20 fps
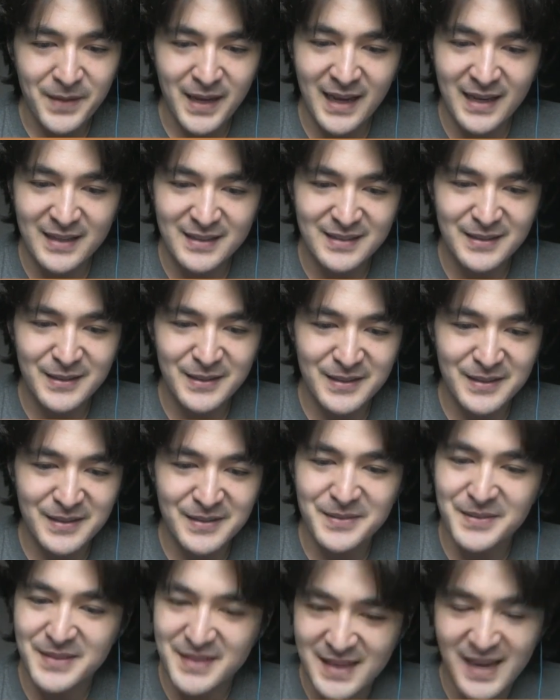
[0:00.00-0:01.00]
And
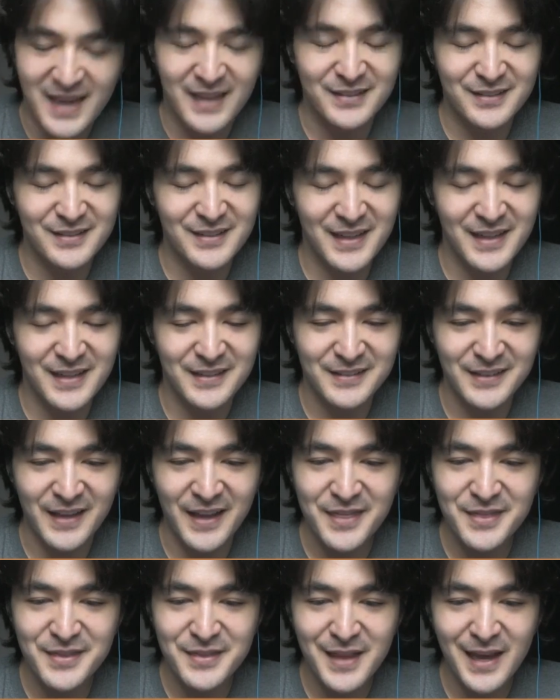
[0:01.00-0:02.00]
yes, nice,
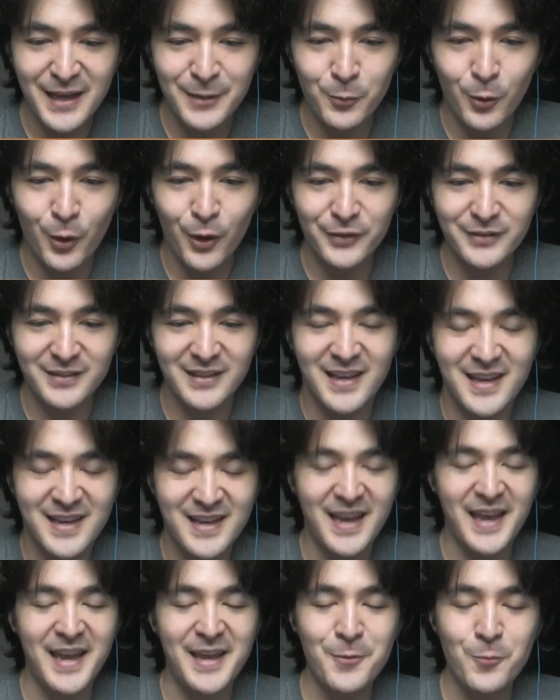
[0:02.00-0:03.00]
and that was
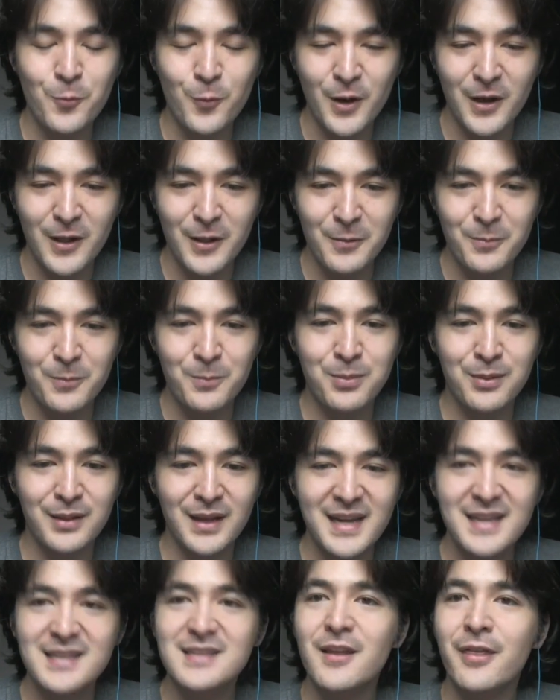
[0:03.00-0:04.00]
a
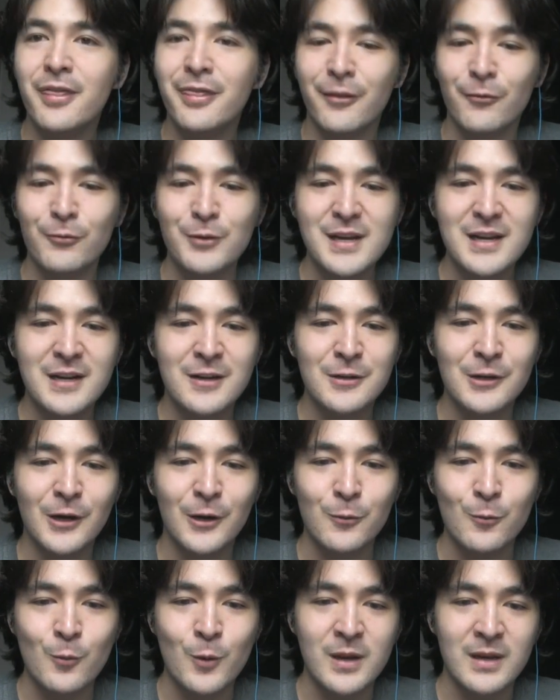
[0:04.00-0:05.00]
well-played
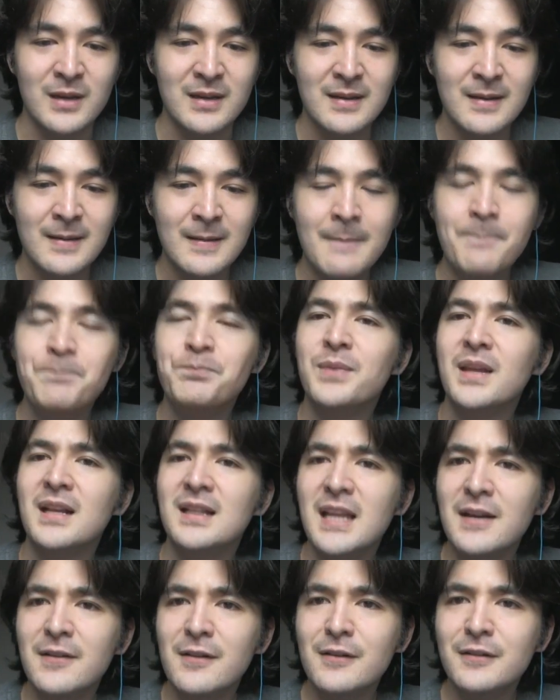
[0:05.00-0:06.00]
3-crown win.
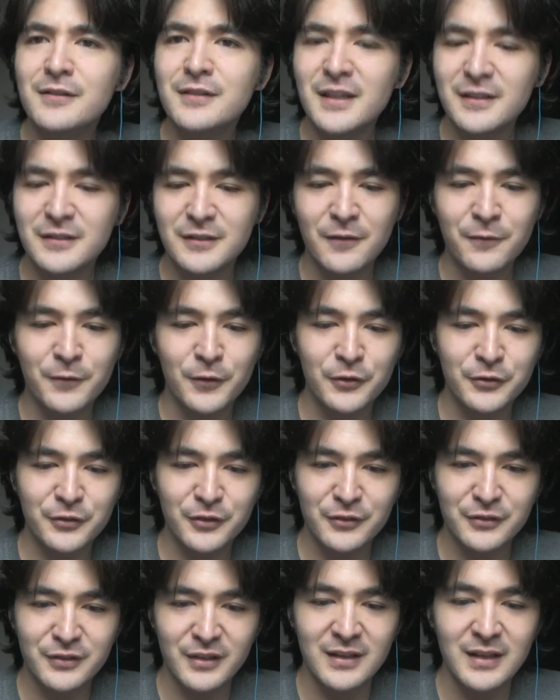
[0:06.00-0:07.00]
Level 6
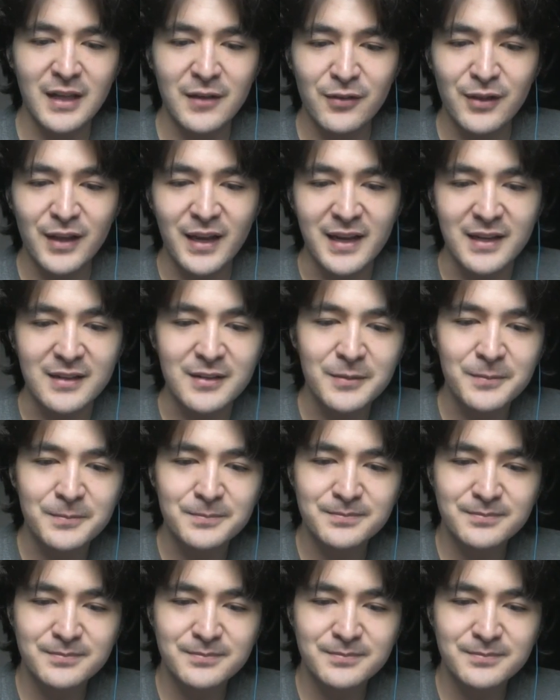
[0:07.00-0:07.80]
versus level 8.